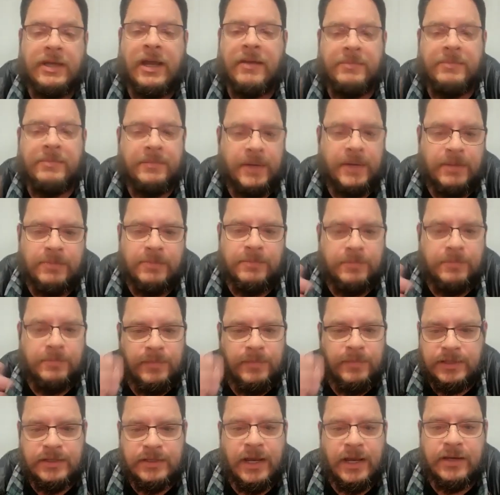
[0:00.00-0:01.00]
I'm
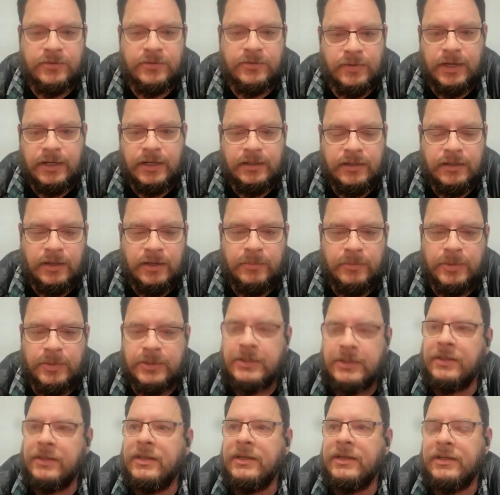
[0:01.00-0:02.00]
exaggerating the numbers,
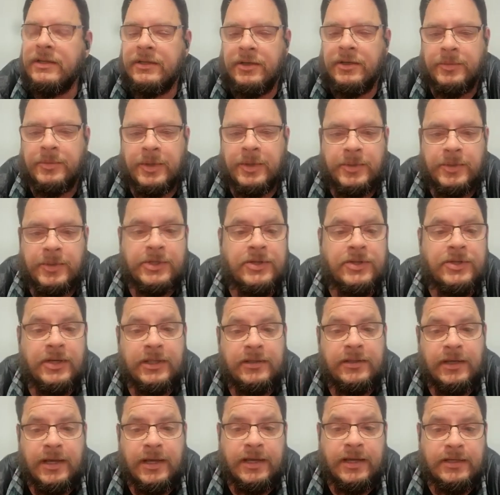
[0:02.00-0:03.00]
I think, a little bit, but you get
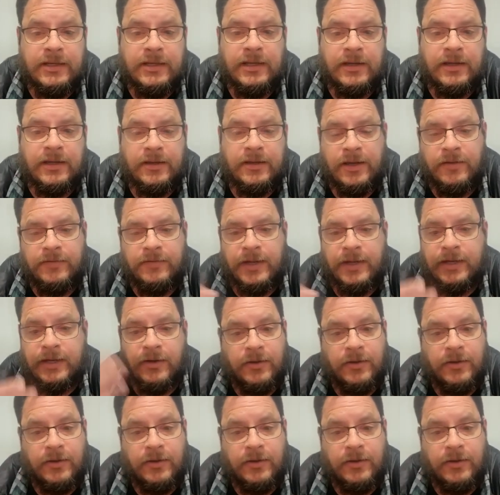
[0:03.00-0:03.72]
the idea of like,